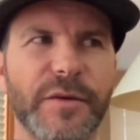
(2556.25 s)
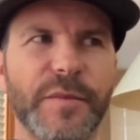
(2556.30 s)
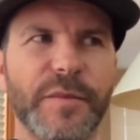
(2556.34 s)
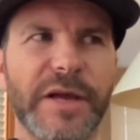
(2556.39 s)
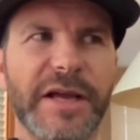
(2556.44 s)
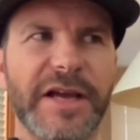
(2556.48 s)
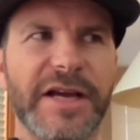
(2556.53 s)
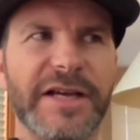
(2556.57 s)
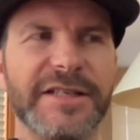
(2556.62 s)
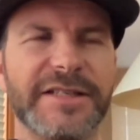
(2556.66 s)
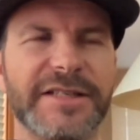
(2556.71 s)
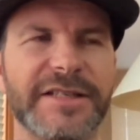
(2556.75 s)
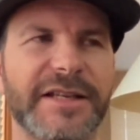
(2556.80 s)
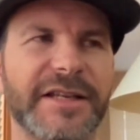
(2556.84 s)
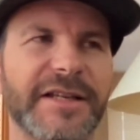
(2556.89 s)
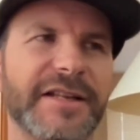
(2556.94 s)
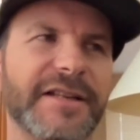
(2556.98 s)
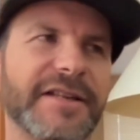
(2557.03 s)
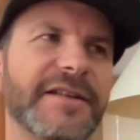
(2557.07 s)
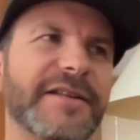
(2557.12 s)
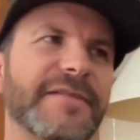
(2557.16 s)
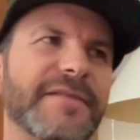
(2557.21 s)
because
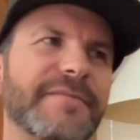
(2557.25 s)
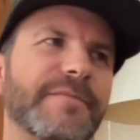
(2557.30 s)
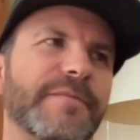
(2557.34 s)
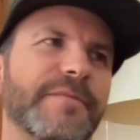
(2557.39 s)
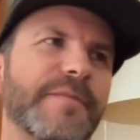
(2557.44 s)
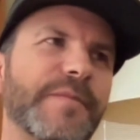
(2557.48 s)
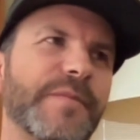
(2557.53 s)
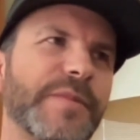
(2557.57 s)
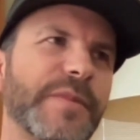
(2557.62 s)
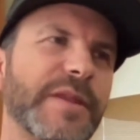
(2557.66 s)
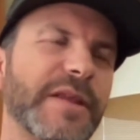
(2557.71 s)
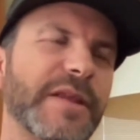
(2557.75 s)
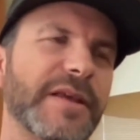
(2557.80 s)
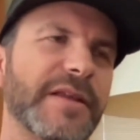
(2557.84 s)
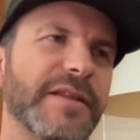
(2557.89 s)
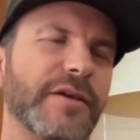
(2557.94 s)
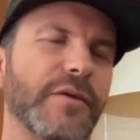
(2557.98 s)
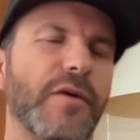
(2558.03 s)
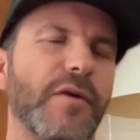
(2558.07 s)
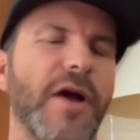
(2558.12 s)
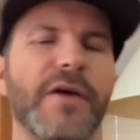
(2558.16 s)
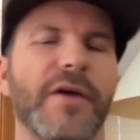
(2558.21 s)

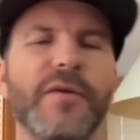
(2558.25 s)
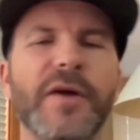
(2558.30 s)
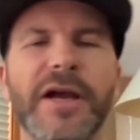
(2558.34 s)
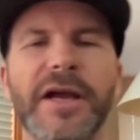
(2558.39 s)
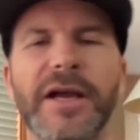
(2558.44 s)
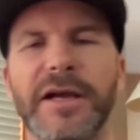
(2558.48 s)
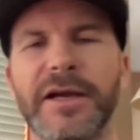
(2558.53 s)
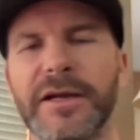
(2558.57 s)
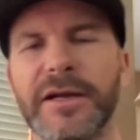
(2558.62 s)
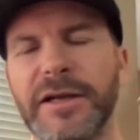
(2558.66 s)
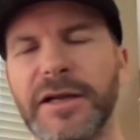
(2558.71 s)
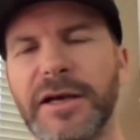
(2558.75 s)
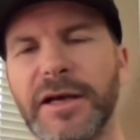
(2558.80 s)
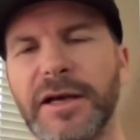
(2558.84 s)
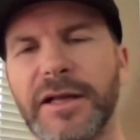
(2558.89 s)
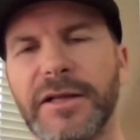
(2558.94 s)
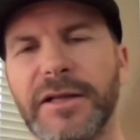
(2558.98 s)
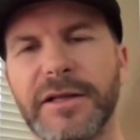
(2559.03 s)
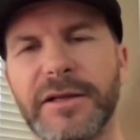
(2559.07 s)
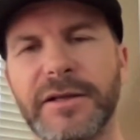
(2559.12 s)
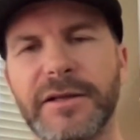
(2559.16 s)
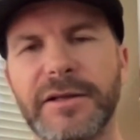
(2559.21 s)
the right wing
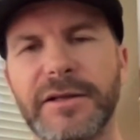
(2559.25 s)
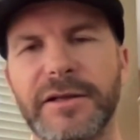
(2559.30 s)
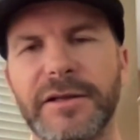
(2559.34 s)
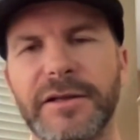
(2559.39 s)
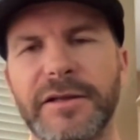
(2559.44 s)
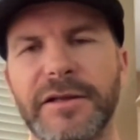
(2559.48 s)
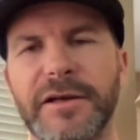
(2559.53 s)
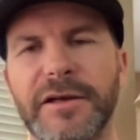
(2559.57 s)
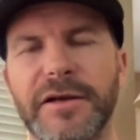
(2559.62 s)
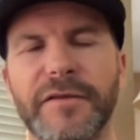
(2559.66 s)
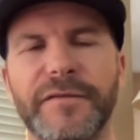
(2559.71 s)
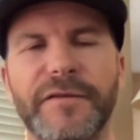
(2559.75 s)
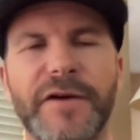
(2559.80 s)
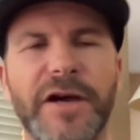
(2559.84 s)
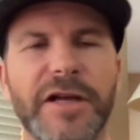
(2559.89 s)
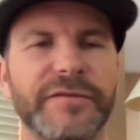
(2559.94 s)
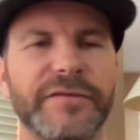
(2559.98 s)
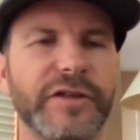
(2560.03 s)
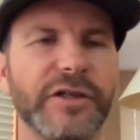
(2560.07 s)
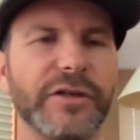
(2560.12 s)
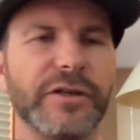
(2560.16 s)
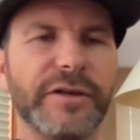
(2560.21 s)
and the
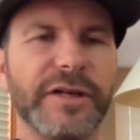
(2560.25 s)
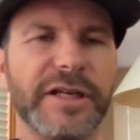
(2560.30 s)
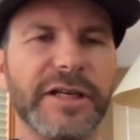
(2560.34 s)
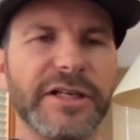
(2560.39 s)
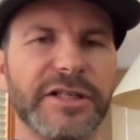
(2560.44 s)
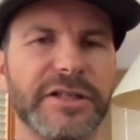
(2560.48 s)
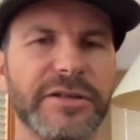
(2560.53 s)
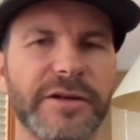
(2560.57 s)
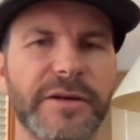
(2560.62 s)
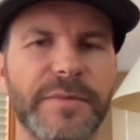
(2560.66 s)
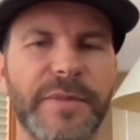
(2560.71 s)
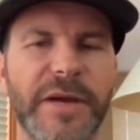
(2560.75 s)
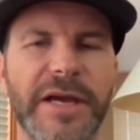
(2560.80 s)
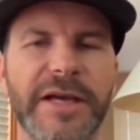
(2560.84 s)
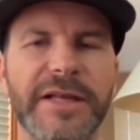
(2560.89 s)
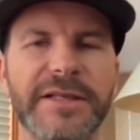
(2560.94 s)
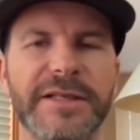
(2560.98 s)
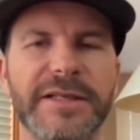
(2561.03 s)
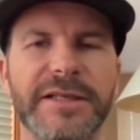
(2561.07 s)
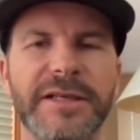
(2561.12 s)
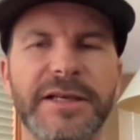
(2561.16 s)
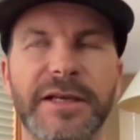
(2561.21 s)
fossil fuel industry
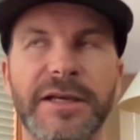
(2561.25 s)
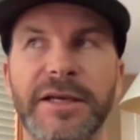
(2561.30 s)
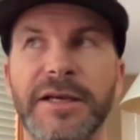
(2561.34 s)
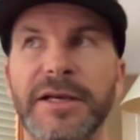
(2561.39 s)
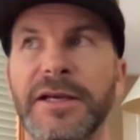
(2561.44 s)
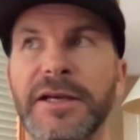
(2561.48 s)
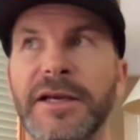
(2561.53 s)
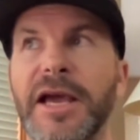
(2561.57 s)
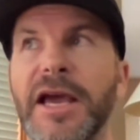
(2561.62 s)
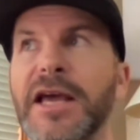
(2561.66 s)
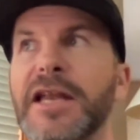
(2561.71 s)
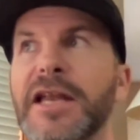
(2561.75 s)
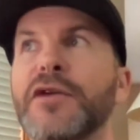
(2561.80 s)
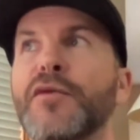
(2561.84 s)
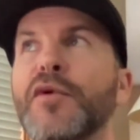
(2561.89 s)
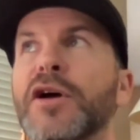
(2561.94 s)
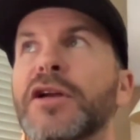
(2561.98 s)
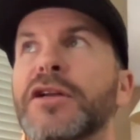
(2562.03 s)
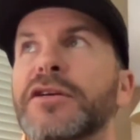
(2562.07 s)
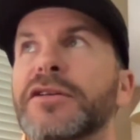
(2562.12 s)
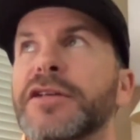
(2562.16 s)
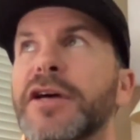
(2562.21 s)
paints
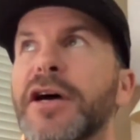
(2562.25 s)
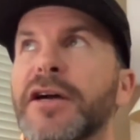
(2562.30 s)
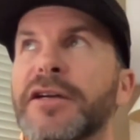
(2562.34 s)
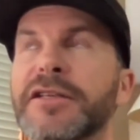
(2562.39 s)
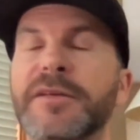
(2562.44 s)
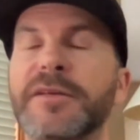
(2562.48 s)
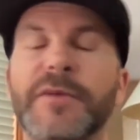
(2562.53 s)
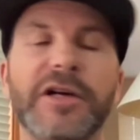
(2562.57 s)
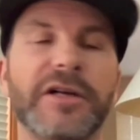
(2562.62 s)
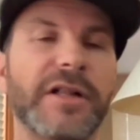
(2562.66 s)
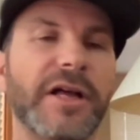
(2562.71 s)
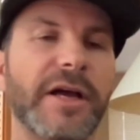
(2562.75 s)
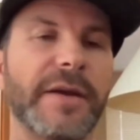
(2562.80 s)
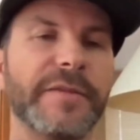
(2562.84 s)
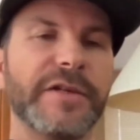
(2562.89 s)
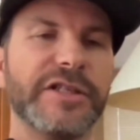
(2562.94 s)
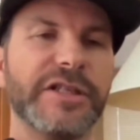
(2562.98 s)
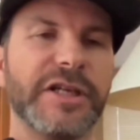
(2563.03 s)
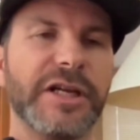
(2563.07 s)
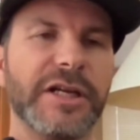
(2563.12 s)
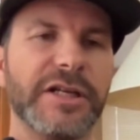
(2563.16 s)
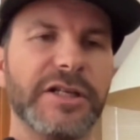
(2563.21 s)
anyone who talks about
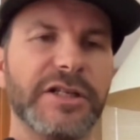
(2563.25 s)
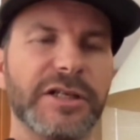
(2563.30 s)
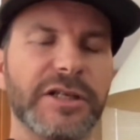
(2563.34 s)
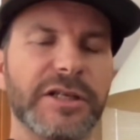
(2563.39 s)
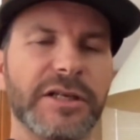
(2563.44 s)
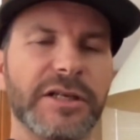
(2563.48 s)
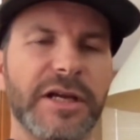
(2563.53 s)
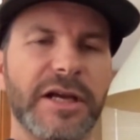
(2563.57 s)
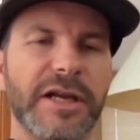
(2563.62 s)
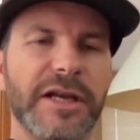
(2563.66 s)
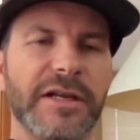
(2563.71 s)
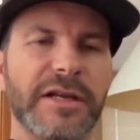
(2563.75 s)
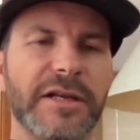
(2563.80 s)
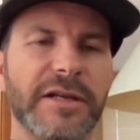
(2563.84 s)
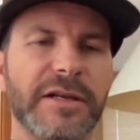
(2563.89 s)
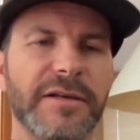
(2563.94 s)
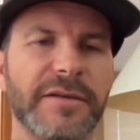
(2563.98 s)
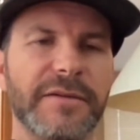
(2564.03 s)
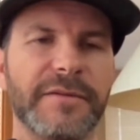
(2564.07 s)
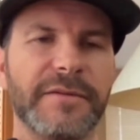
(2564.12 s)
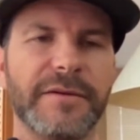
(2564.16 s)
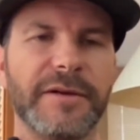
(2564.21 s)
climate change
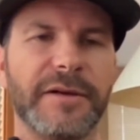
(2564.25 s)
and